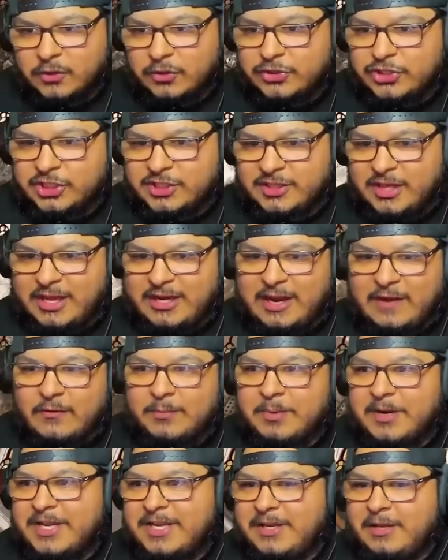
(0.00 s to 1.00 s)
So they're just letting
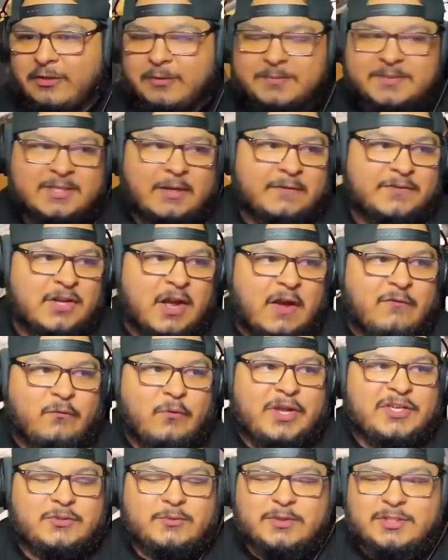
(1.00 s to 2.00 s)
everybody kill themselves off,
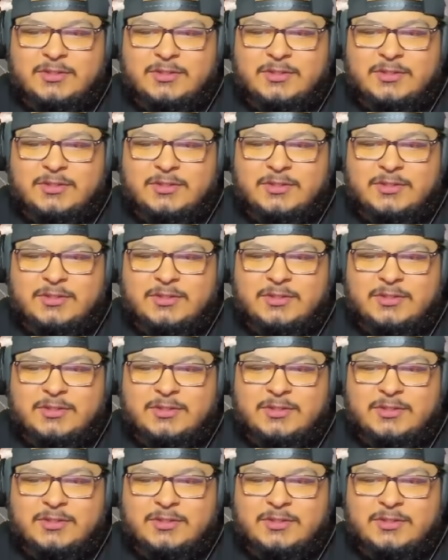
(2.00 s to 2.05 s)
waste